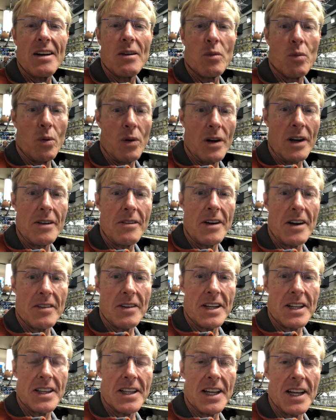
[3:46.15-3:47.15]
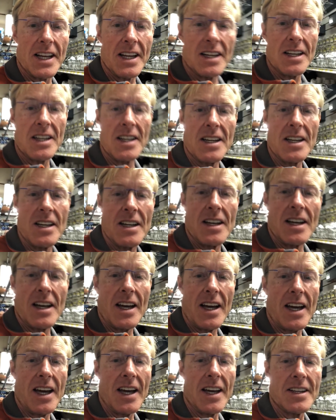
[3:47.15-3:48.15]
one of everything
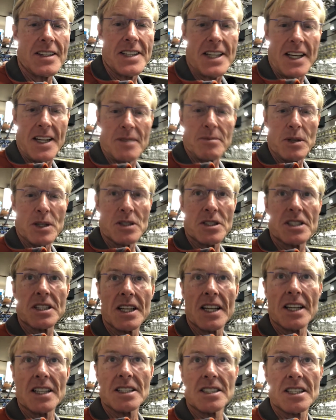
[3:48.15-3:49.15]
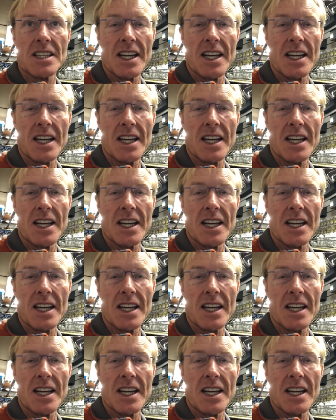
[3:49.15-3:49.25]
and 10 of most things,